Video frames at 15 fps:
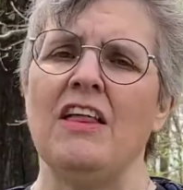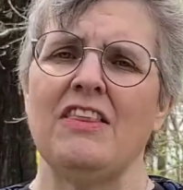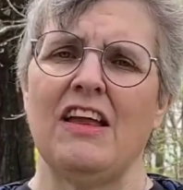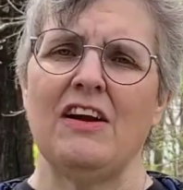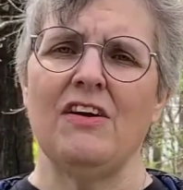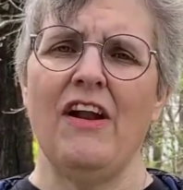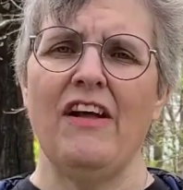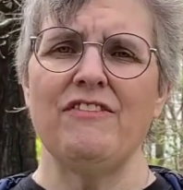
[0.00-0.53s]
They
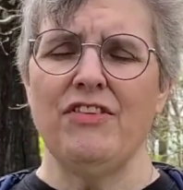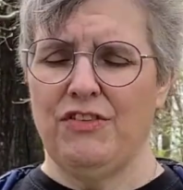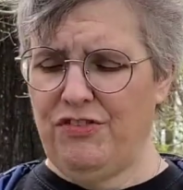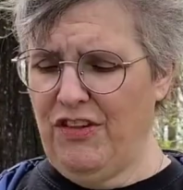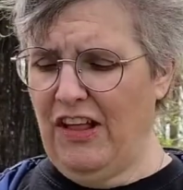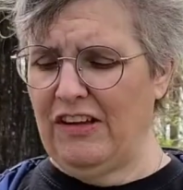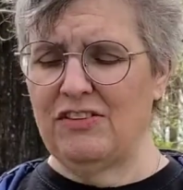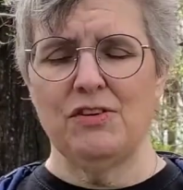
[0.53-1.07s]
don't have the
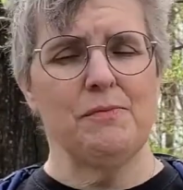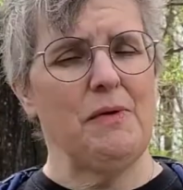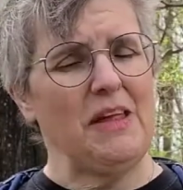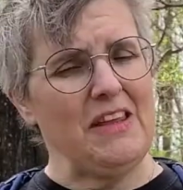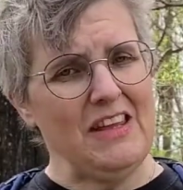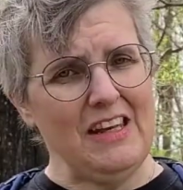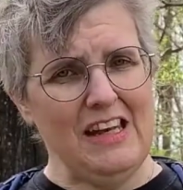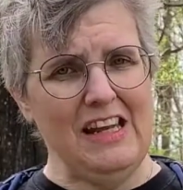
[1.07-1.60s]

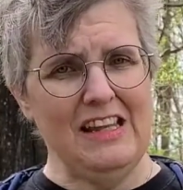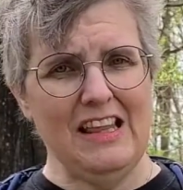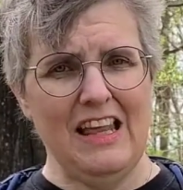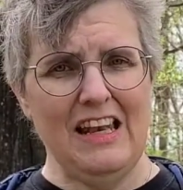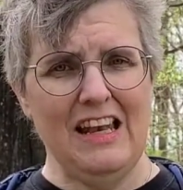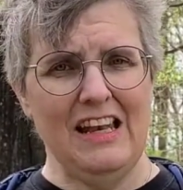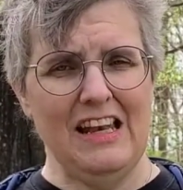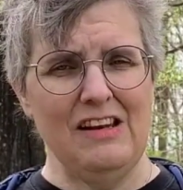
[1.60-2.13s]
flexibility
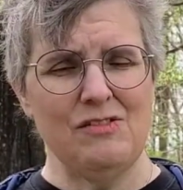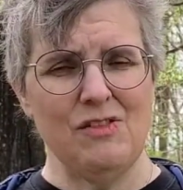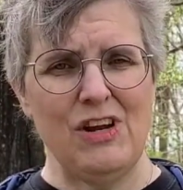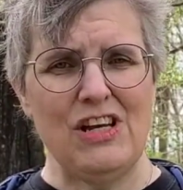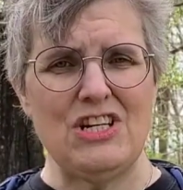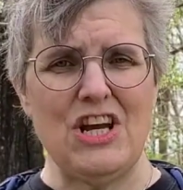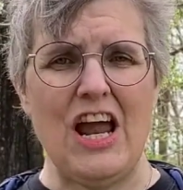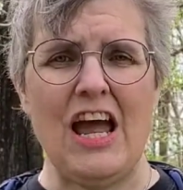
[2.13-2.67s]
that an
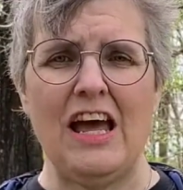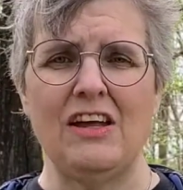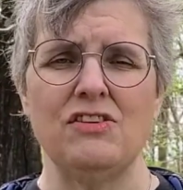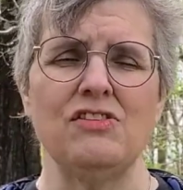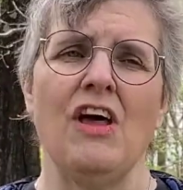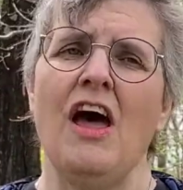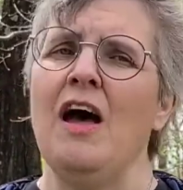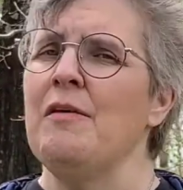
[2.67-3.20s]
Inreach
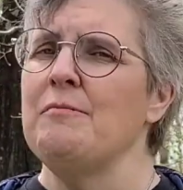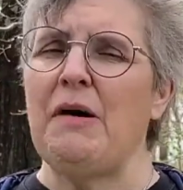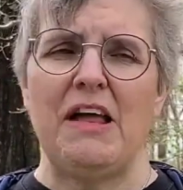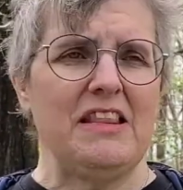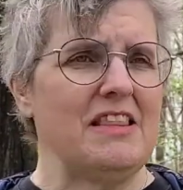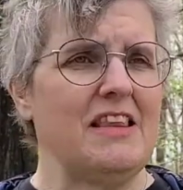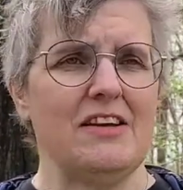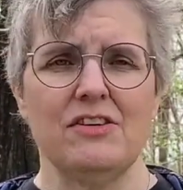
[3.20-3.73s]
has,
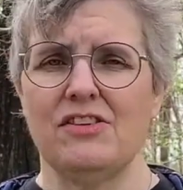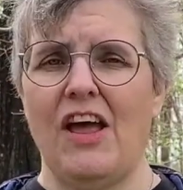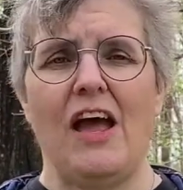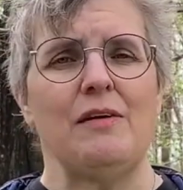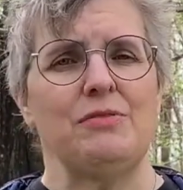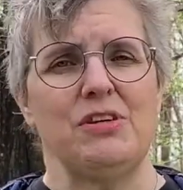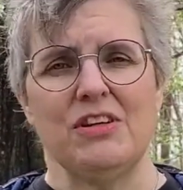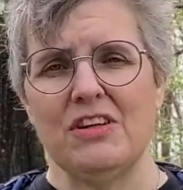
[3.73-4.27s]
but there's
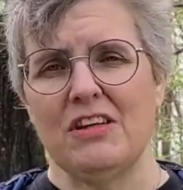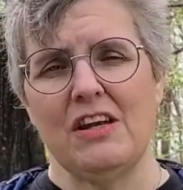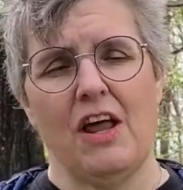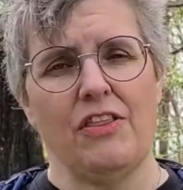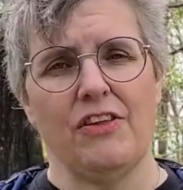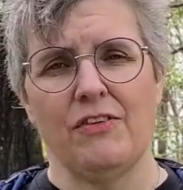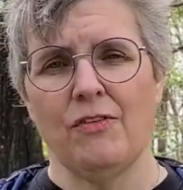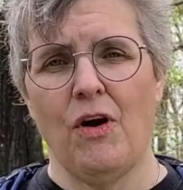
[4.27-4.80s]
absolutely
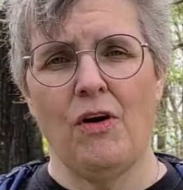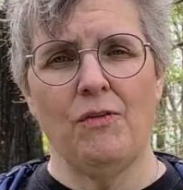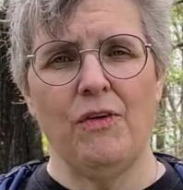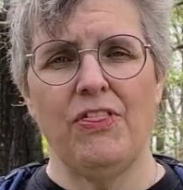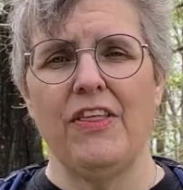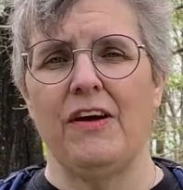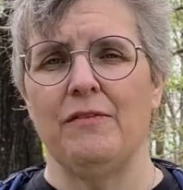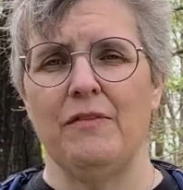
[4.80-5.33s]
nothing wrong
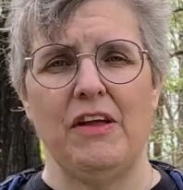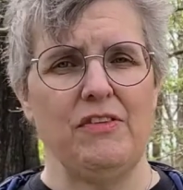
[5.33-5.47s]
with them.